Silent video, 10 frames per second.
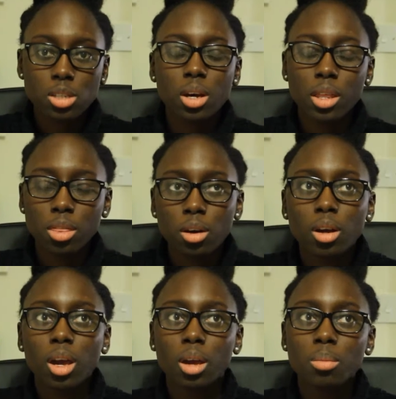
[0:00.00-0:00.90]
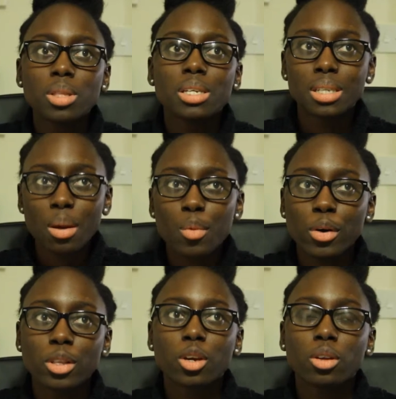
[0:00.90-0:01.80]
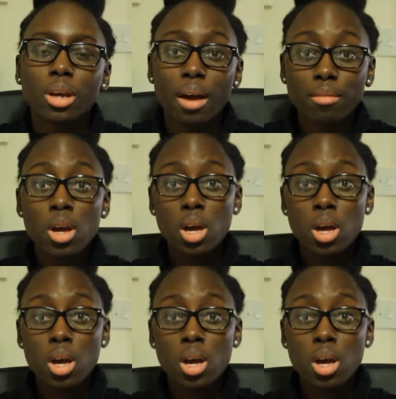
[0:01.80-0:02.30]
So I thought, okay, this time around they're going to have